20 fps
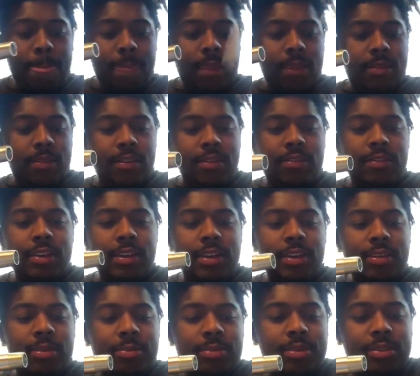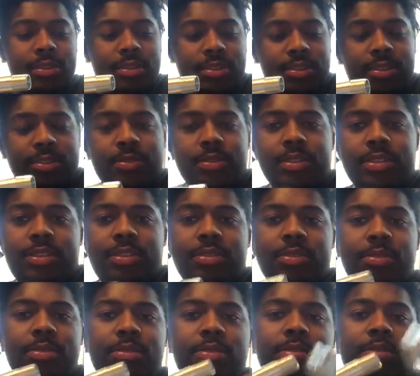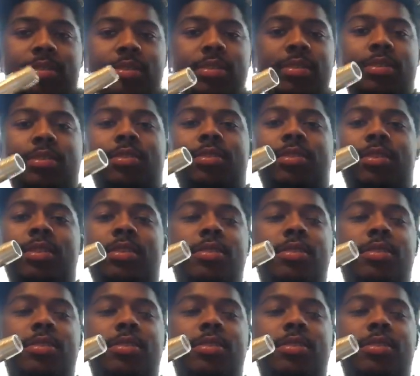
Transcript: This right here would screw into the